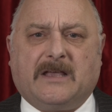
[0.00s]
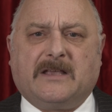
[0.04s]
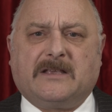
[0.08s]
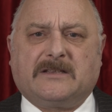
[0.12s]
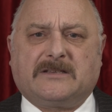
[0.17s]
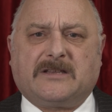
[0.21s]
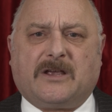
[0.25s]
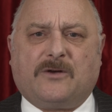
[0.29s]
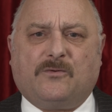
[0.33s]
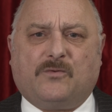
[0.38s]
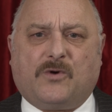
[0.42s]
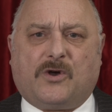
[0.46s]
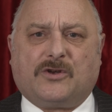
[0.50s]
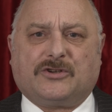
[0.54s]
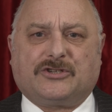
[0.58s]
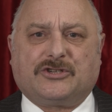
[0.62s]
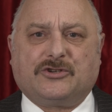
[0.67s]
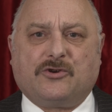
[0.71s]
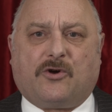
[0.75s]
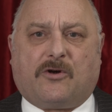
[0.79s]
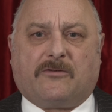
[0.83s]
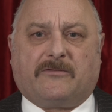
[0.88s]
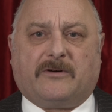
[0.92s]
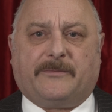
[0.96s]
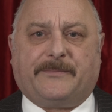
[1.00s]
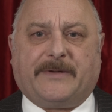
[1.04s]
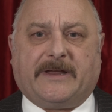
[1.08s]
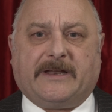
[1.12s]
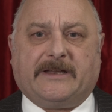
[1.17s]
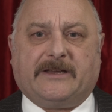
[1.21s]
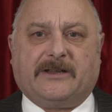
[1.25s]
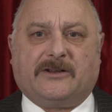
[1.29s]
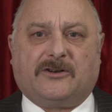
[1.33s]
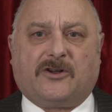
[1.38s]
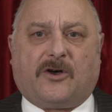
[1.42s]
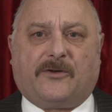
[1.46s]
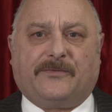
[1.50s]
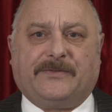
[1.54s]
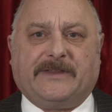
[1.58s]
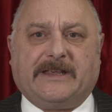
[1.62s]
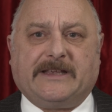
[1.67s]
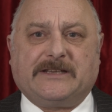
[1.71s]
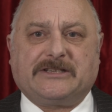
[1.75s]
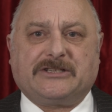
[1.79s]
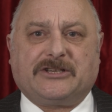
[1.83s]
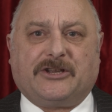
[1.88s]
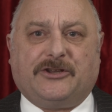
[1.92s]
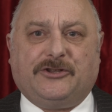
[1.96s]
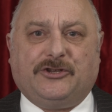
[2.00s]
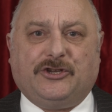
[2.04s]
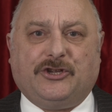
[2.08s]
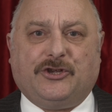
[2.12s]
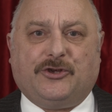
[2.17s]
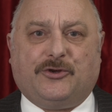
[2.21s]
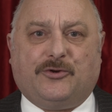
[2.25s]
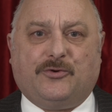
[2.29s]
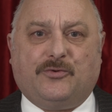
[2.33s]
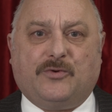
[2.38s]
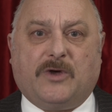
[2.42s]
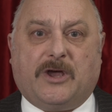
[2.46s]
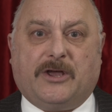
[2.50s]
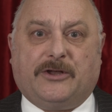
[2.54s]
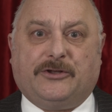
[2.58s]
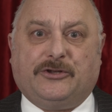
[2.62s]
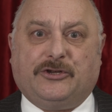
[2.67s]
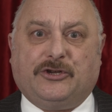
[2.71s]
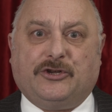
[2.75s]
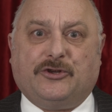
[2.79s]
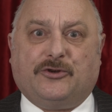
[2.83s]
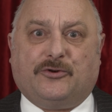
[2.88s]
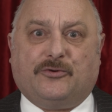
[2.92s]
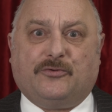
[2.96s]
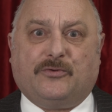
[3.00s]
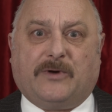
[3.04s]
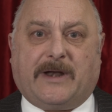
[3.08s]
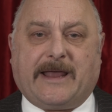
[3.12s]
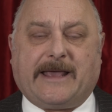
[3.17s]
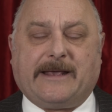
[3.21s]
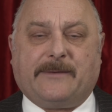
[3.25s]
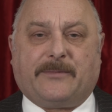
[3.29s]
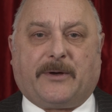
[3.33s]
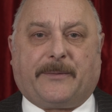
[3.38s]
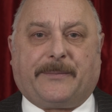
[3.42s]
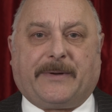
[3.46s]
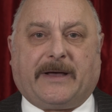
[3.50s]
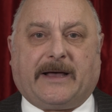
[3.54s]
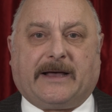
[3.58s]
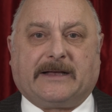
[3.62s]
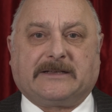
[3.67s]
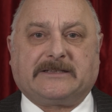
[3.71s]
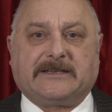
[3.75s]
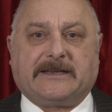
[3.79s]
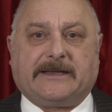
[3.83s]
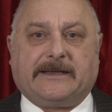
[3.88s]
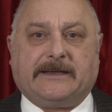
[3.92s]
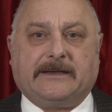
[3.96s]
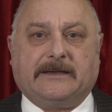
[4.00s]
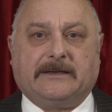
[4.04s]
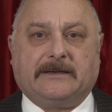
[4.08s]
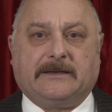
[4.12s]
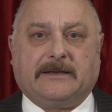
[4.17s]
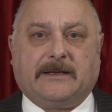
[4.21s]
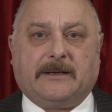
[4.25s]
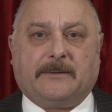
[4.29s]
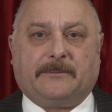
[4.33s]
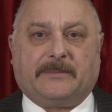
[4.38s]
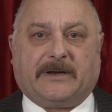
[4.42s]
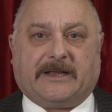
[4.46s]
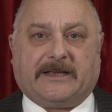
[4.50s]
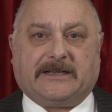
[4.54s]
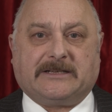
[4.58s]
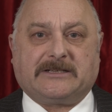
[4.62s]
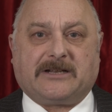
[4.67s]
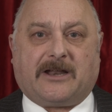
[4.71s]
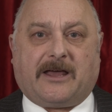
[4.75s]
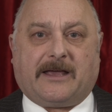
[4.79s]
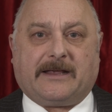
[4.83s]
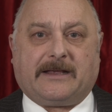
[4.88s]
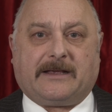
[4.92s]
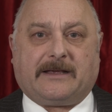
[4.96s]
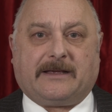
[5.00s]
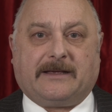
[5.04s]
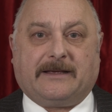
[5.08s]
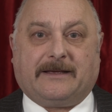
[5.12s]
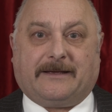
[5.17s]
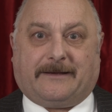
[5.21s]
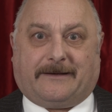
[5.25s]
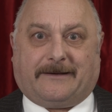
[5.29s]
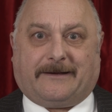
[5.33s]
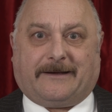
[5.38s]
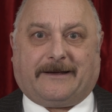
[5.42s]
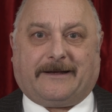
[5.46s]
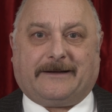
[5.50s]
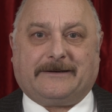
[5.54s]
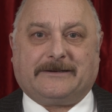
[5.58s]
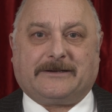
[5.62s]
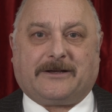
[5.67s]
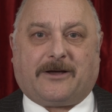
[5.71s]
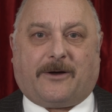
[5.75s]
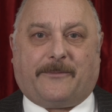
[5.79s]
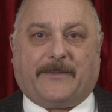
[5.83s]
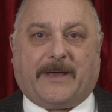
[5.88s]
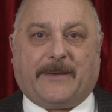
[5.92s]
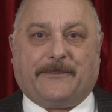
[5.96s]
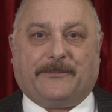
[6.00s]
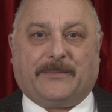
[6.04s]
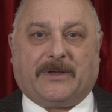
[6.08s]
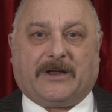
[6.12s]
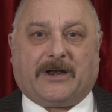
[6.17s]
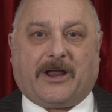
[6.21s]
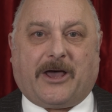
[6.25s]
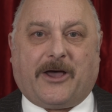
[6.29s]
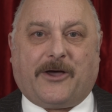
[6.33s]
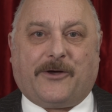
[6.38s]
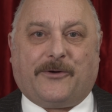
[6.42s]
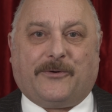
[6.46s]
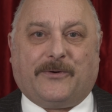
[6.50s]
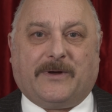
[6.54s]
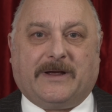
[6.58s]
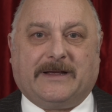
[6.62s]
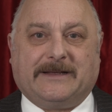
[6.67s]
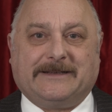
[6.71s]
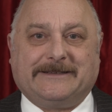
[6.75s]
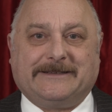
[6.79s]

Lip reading: So what's your opinion on this new Labour Party? Please like and comment below.